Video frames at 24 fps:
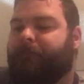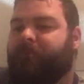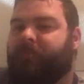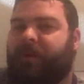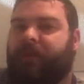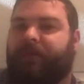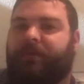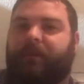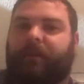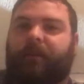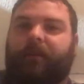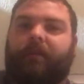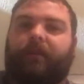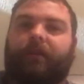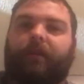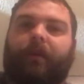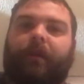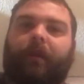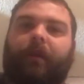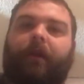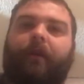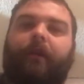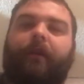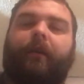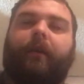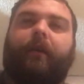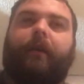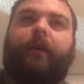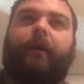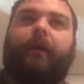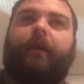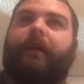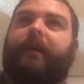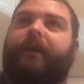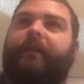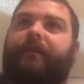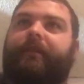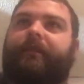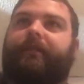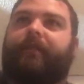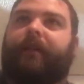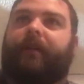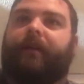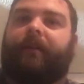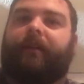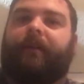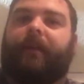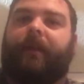I think just
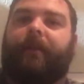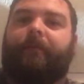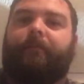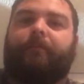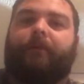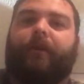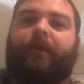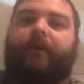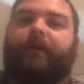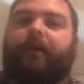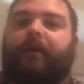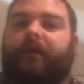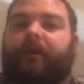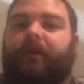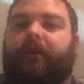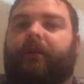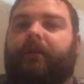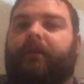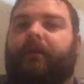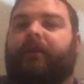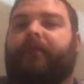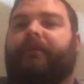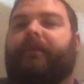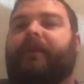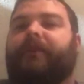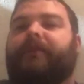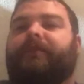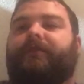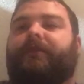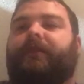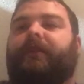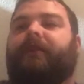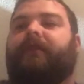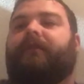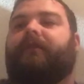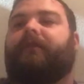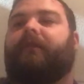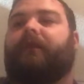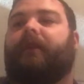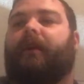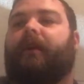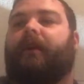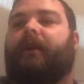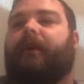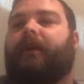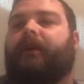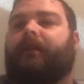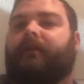that game-breaker Ovechkin
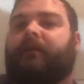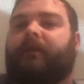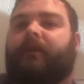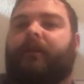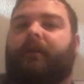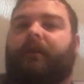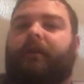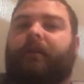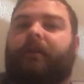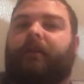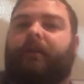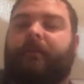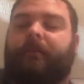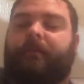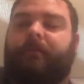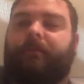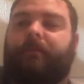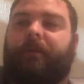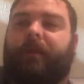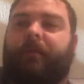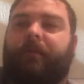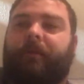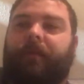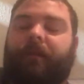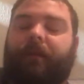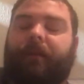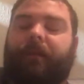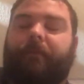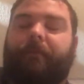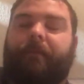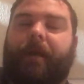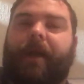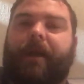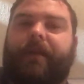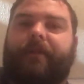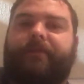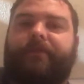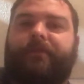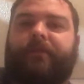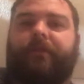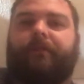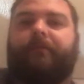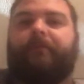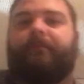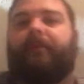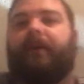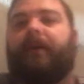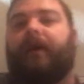and the playmaking
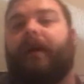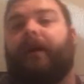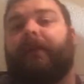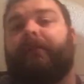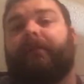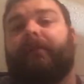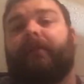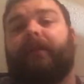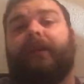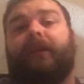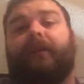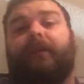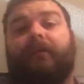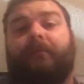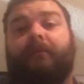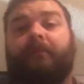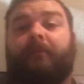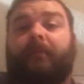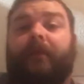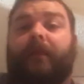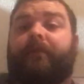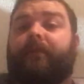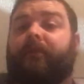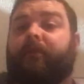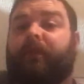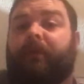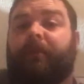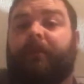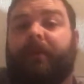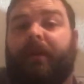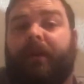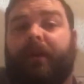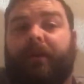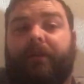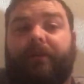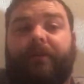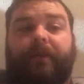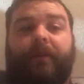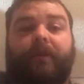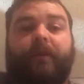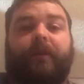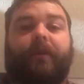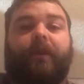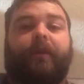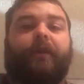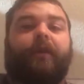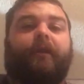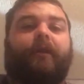Backstrom as he gets a little bit healthier
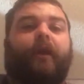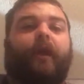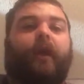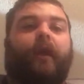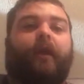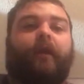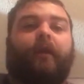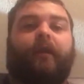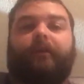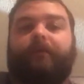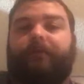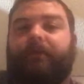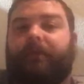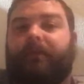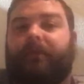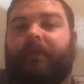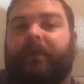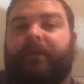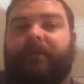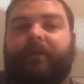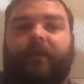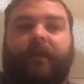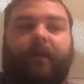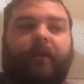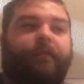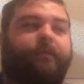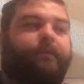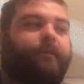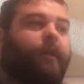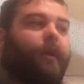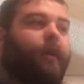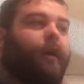here. He had a few days off.